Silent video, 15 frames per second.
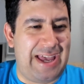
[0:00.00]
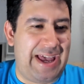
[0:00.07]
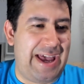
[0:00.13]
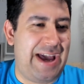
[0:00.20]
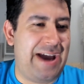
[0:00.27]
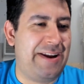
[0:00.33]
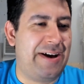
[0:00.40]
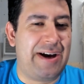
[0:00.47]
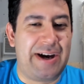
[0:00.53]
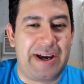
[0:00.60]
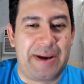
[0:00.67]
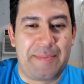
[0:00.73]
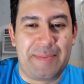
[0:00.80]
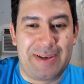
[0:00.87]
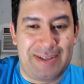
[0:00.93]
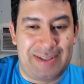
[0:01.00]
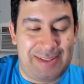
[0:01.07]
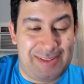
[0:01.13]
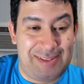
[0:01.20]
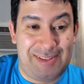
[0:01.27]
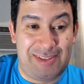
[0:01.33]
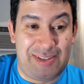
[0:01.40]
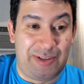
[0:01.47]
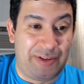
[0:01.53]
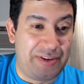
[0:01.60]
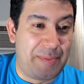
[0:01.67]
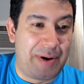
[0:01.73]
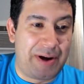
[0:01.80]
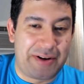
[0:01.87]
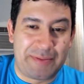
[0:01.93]
Anaheim, still in
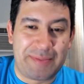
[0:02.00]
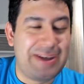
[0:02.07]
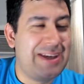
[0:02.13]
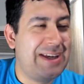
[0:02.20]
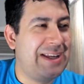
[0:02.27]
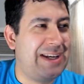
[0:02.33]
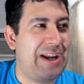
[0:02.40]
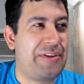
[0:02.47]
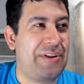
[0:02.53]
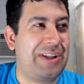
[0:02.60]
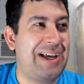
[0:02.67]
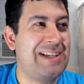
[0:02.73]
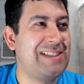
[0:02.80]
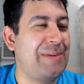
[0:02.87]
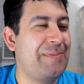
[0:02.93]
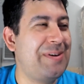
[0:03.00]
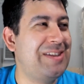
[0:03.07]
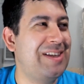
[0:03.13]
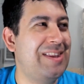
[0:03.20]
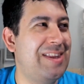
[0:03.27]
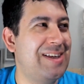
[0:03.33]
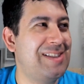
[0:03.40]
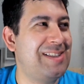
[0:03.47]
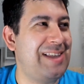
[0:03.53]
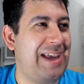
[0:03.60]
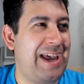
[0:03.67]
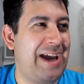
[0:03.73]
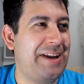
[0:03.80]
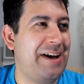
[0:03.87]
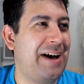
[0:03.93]
the bottom. Now, the last time we did this,
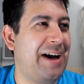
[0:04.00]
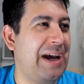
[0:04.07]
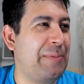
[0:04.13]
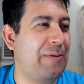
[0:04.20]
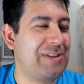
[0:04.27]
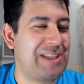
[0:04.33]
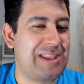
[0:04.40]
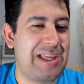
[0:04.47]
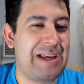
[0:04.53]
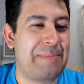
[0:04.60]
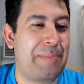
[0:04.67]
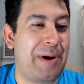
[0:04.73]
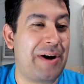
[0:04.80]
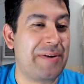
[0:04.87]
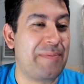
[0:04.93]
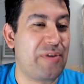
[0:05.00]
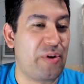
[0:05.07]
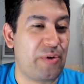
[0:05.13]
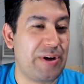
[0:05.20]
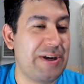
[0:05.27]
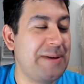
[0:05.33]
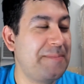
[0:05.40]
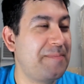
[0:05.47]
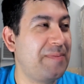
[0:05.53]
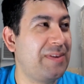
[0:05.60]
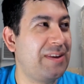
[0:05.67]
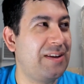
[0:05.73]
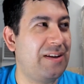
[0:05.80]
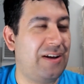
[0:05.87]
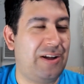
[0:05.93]
Anaheim was, I think, bottom three,
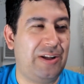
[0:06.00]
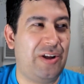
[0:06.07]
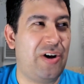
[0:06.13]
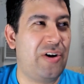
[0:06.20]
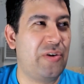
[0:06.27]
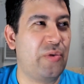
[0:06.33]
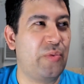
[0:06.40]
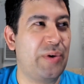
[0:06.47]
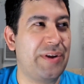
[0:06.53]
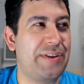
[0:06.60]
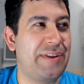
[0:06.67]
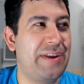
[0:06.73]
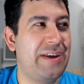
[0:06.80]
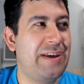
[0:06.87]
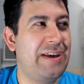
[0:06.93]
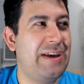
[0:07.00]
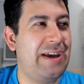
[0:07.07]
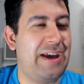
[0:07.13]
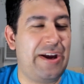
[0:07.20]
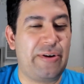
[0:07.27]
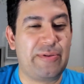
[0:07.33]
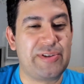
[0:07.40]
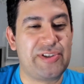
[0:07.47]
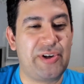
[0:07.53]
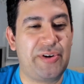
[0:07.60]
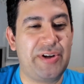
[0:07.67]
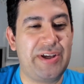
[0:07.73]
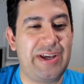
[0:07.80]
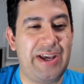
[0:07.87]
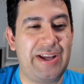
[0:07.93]
along with
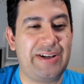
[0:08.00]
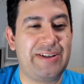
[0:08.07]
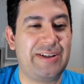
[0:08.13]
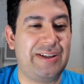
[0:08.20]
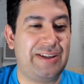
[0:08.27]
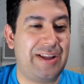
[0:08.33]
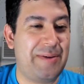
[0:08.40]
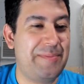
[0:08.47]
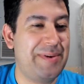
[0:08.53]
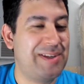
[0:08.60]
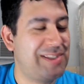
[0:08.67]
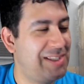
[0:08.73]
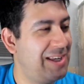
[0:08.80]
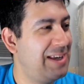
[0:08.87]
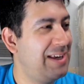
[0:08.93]
Arizona and Columbus.